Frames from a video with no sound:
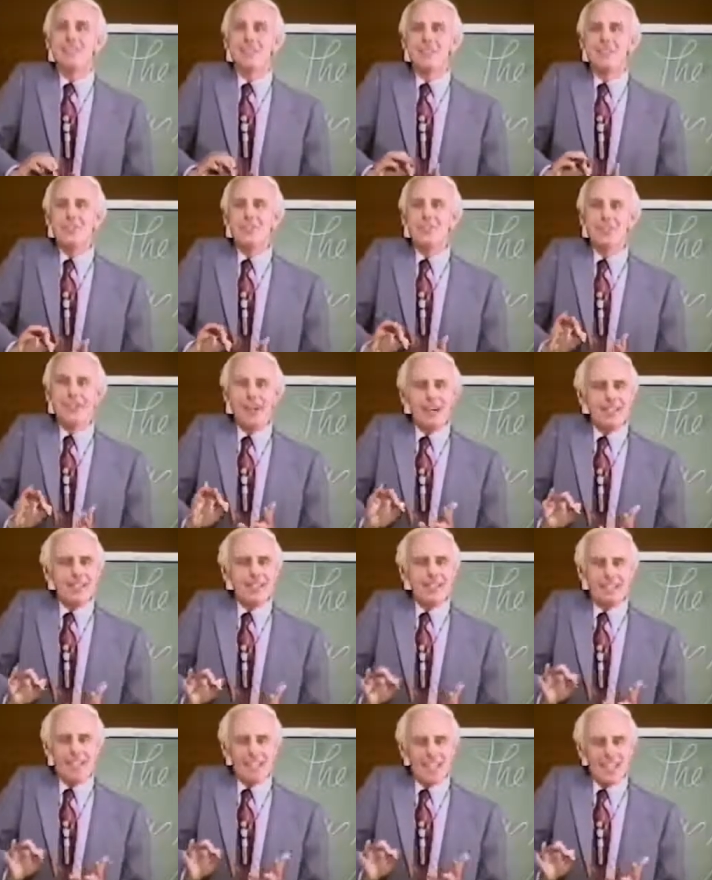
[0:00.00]
you've
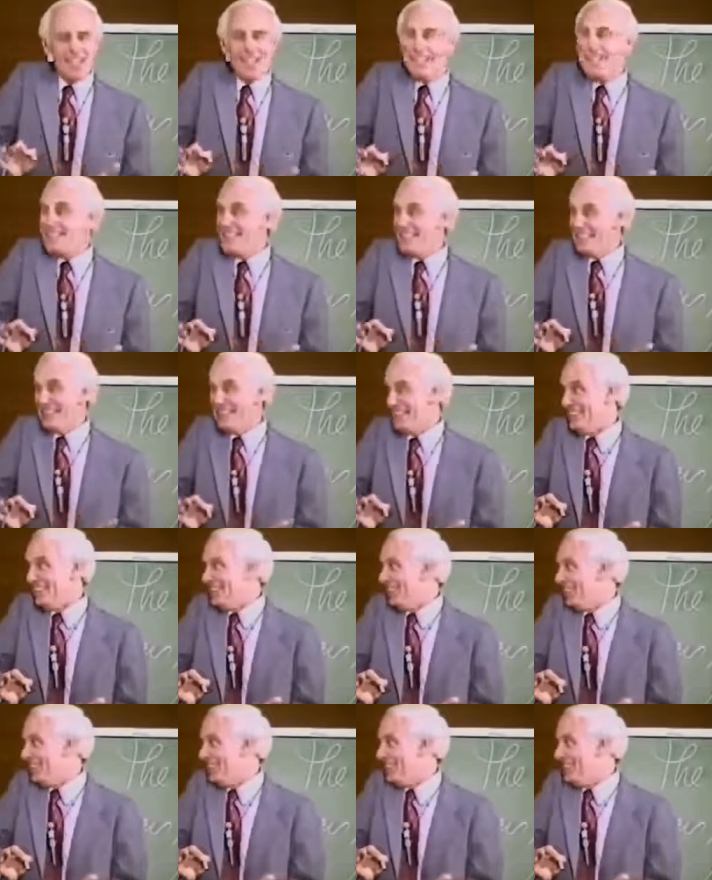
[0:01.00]
got to
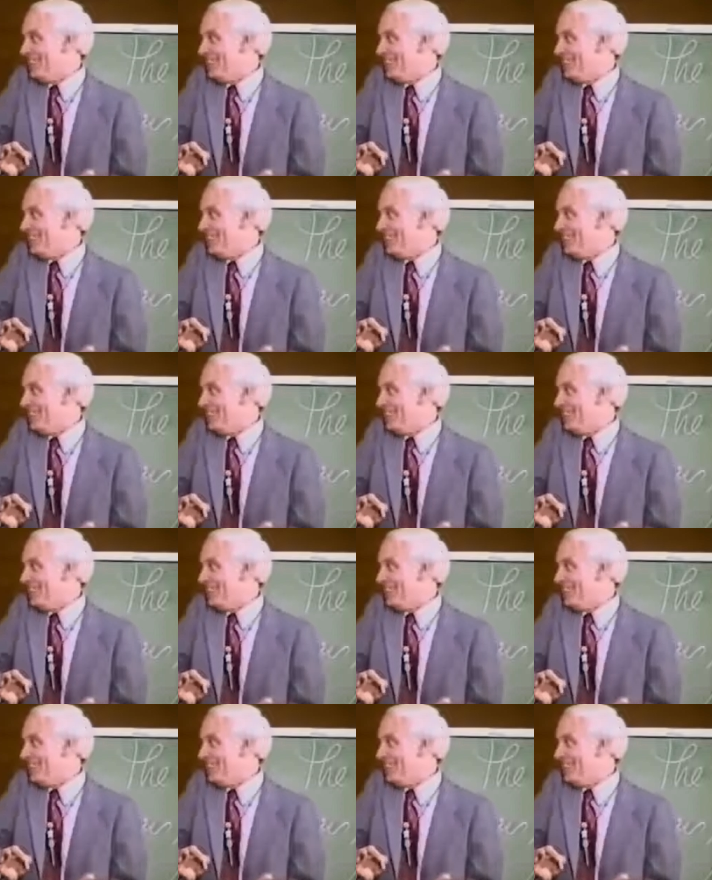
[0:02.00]
change.